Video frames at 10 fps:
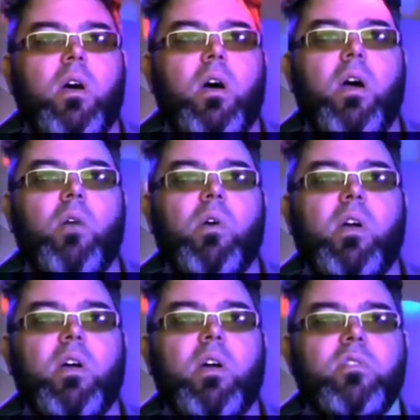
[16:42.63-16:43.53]
Alright, what
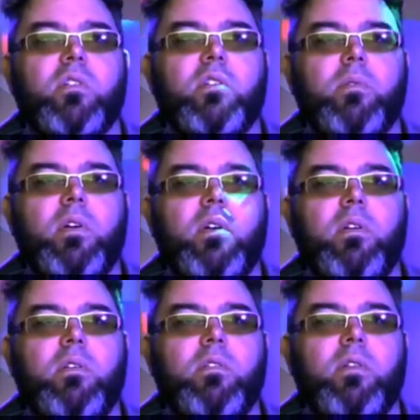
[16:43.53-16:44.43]
country are you
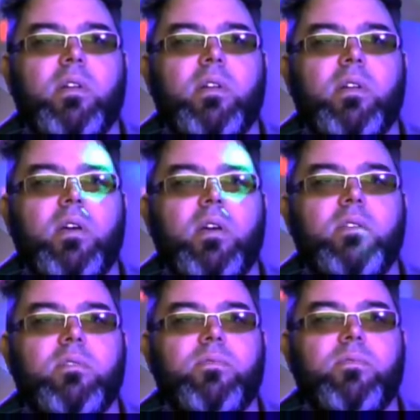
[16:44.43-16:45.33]
in? United States.
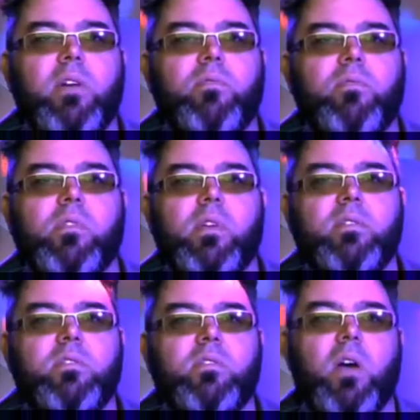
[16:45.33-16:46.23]
In 5 words or less,
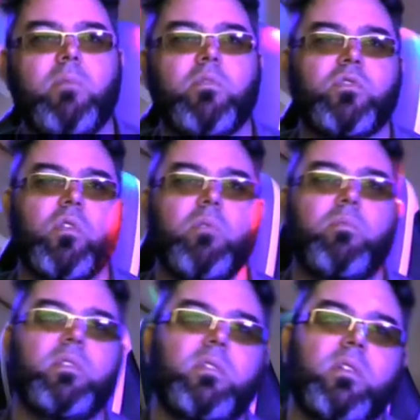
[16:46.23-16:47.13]
describe your store
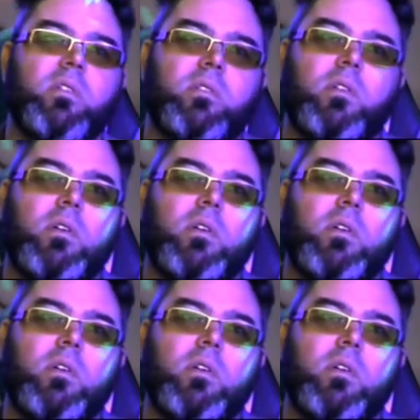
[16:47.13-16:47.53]
business.